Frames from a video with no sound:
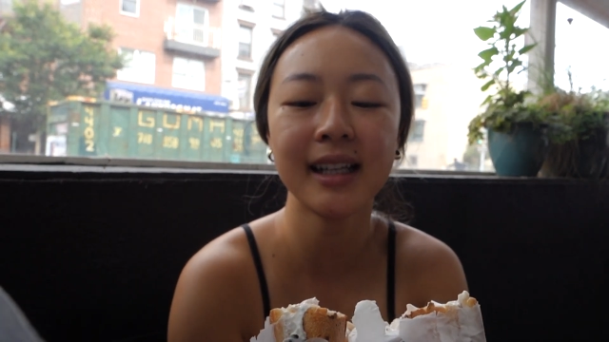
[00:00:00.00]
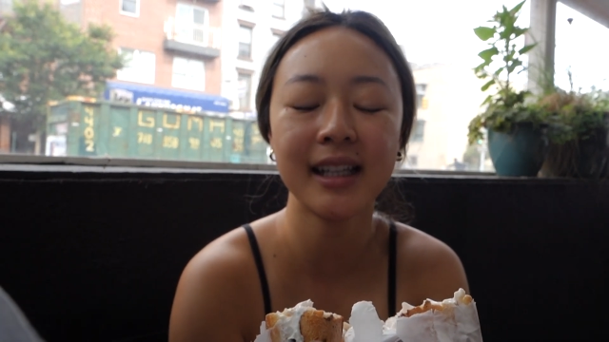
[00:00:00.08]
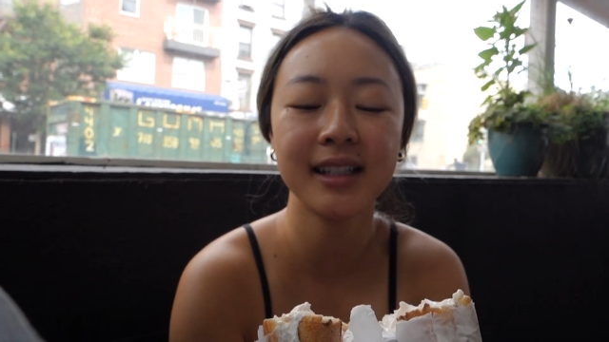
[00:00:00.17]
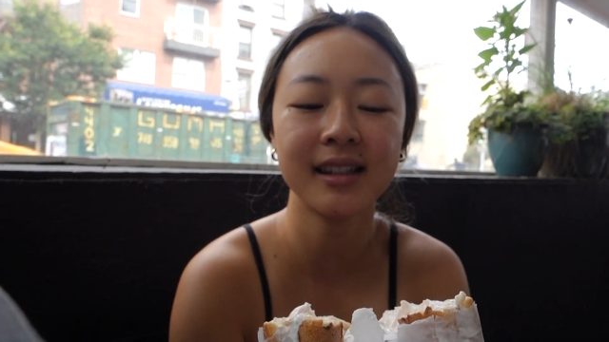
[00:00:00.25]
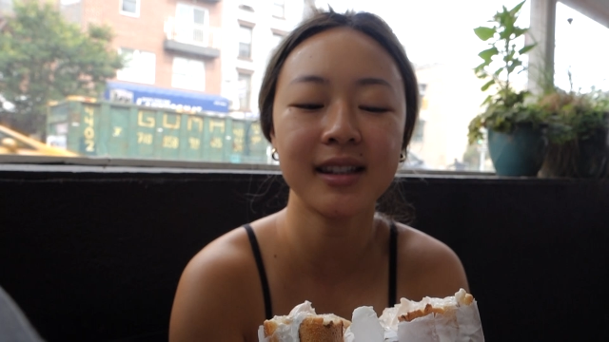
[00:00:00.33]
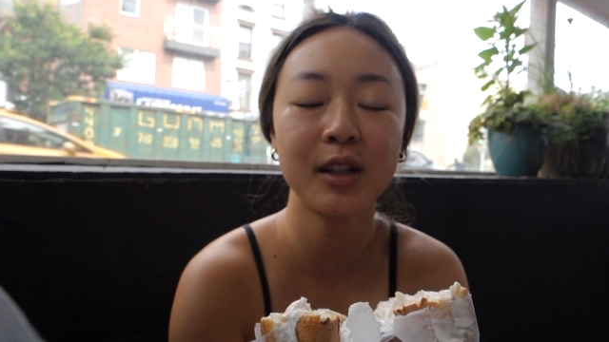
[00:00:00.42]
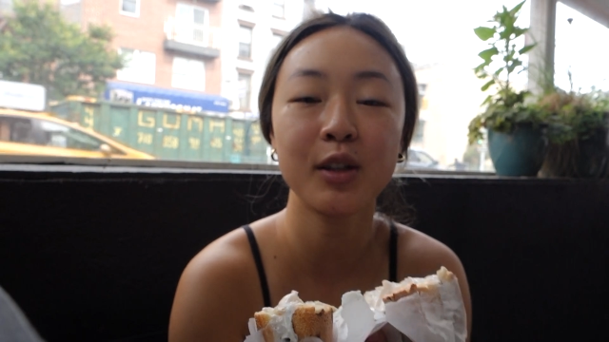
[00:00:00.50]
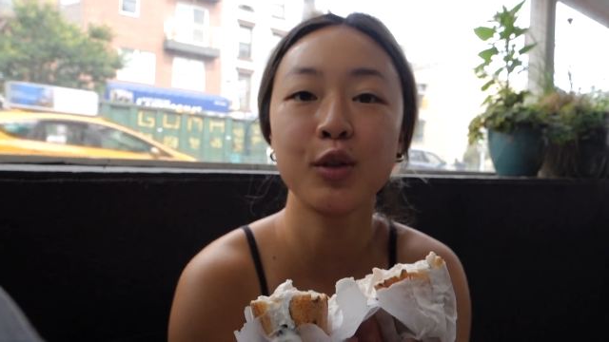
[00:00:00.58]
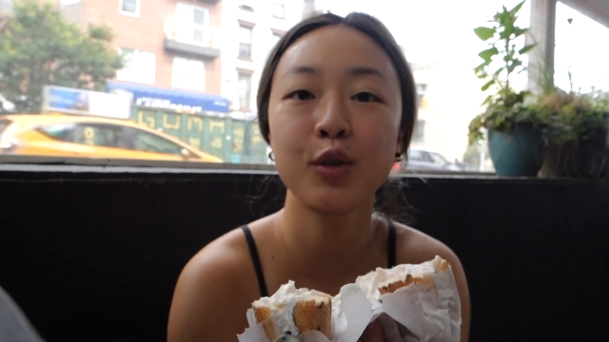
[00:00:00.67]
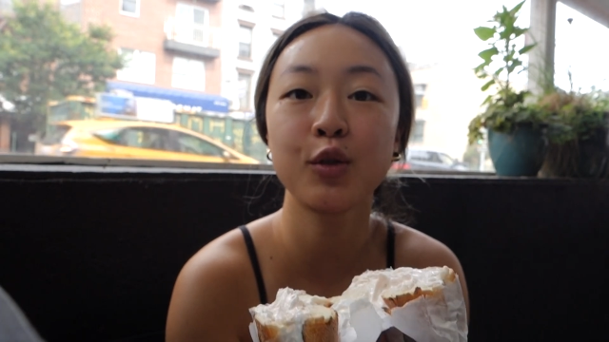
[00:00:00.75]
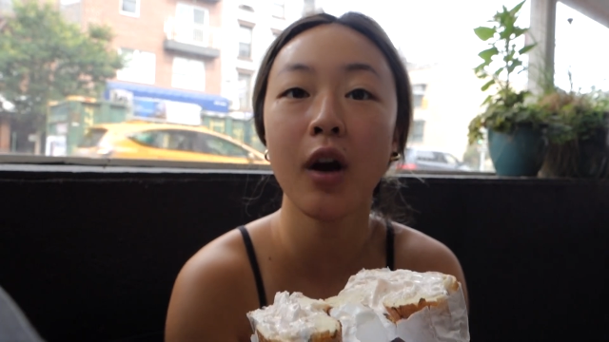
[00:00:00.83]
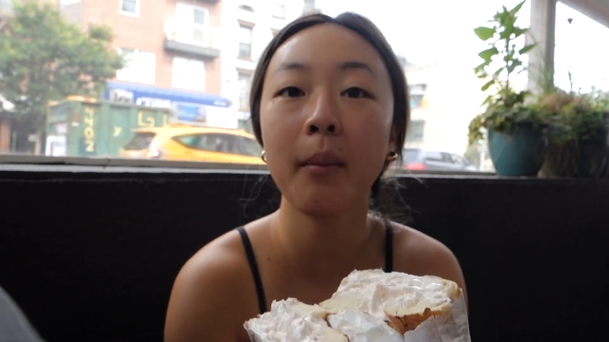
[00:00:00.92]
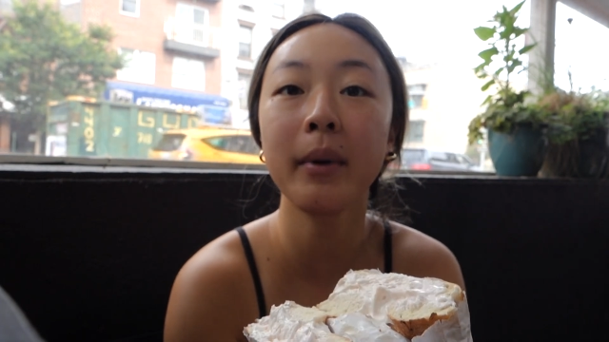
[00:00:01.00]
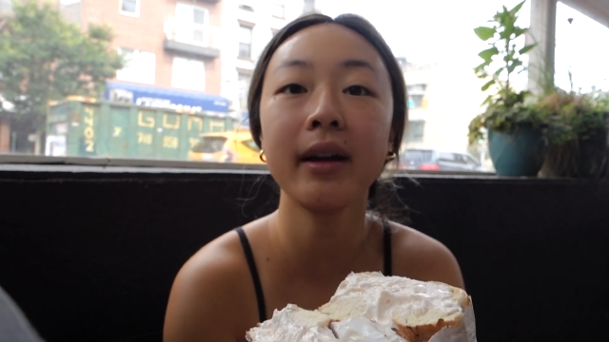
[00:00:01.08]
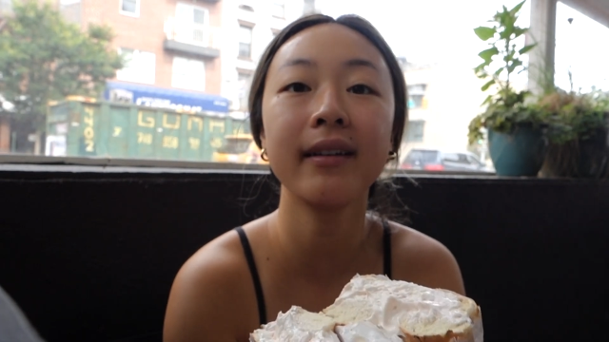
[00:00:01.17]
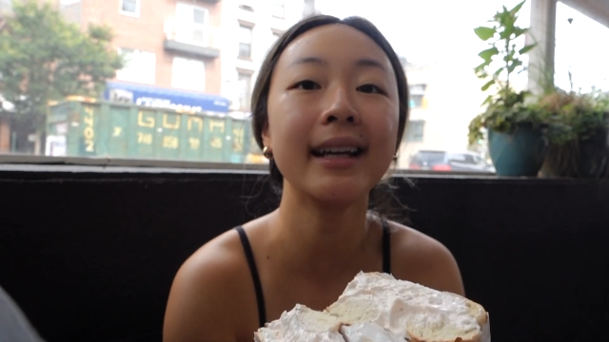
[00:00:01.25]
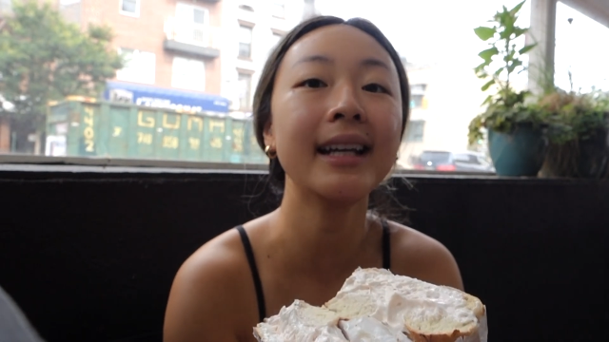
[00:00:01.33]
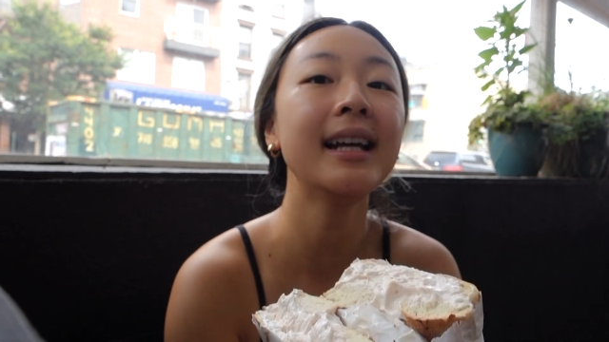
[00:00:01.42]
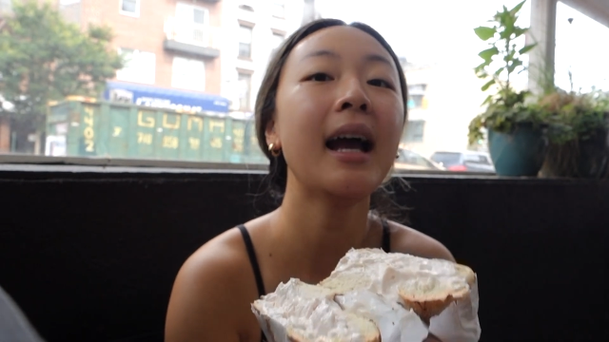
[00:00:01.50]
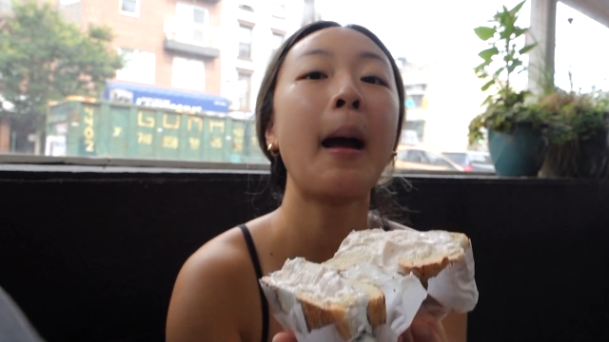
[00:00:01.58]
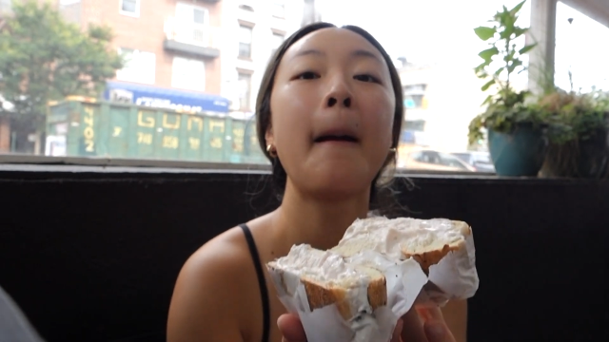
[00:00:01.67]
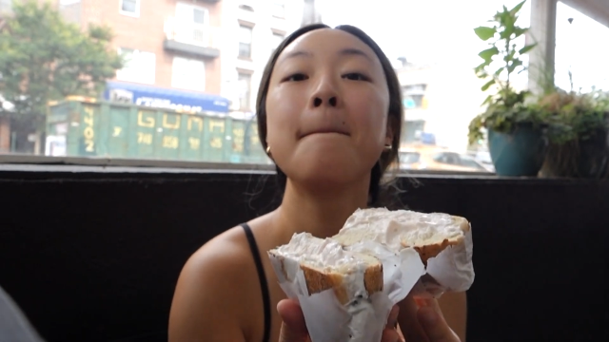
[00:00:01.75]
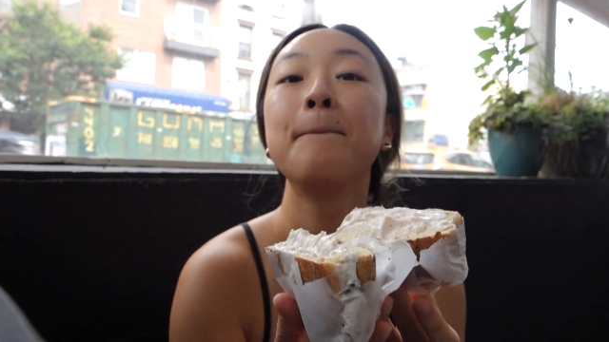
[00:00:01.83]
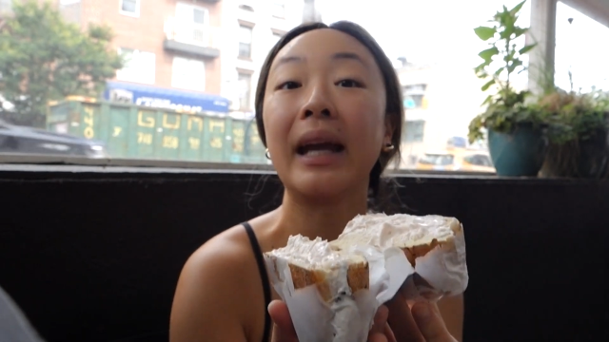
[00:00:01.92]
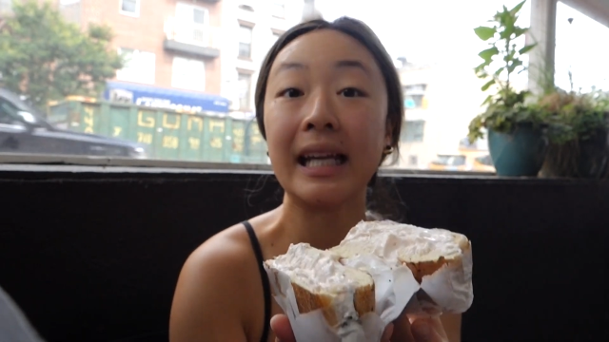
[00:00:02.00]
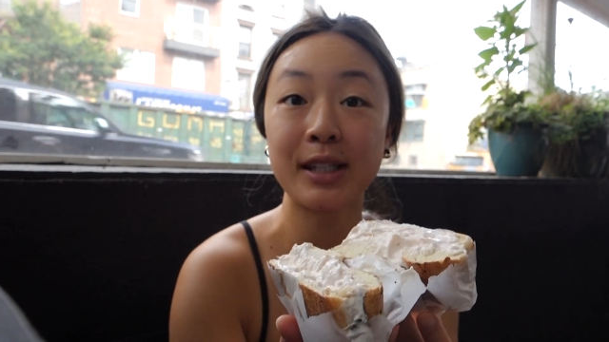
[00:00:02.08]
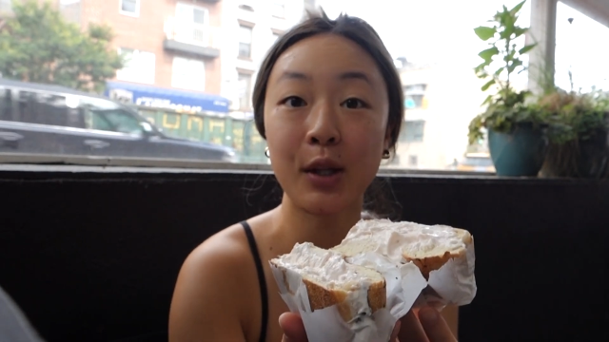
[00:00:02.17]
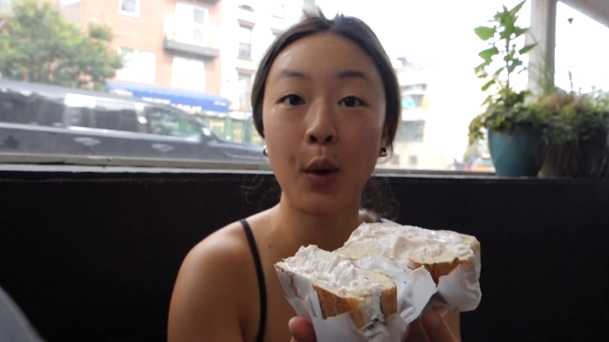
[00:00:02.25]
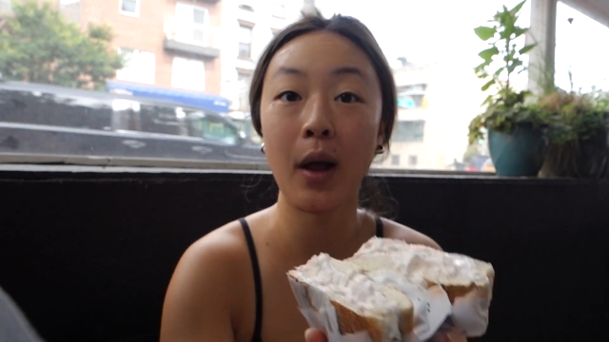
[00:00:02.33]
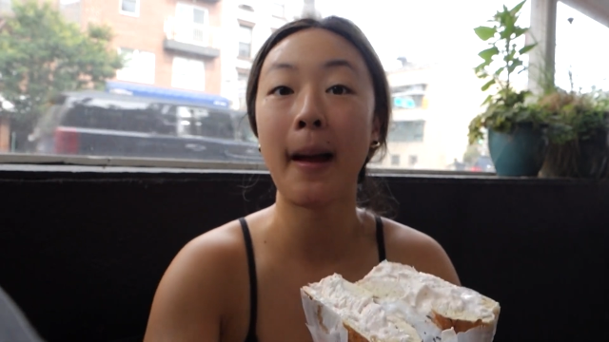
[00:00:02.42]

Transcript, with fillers: It's strawberry, basil,